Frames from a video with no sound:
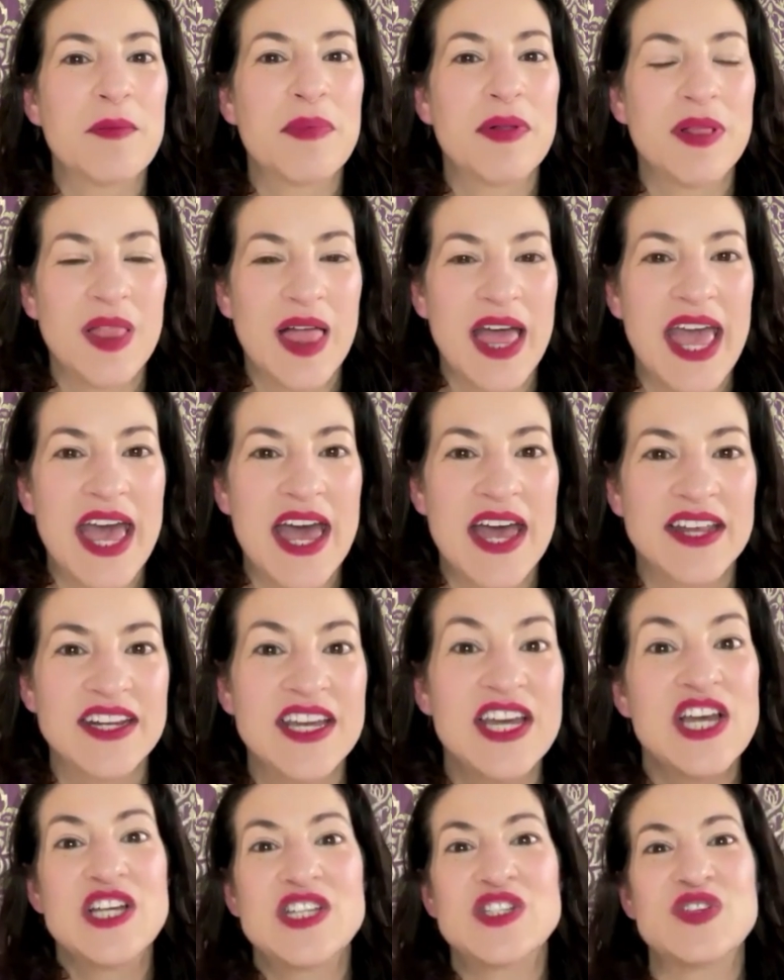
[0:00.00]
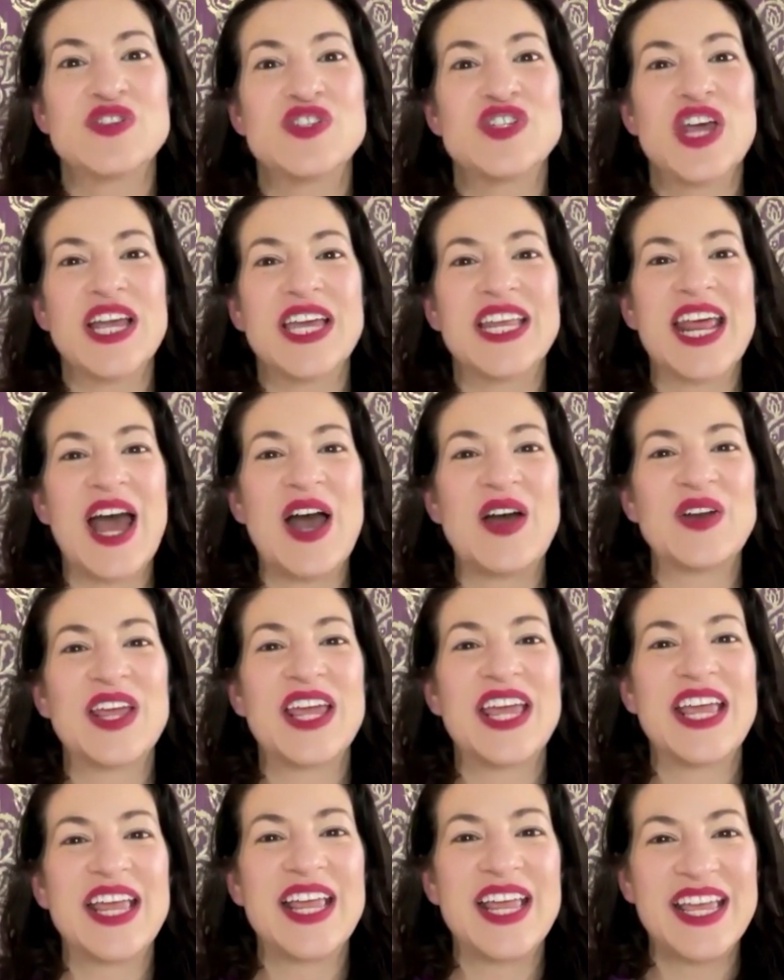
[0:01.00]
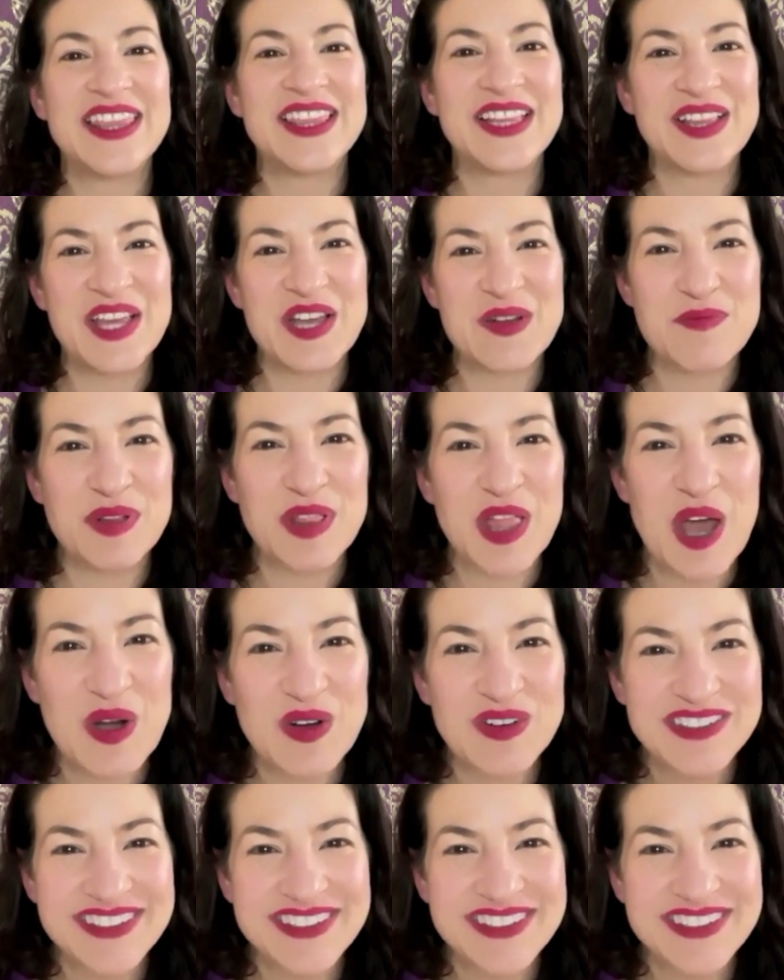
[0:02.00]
Plan. So check it out in the link below.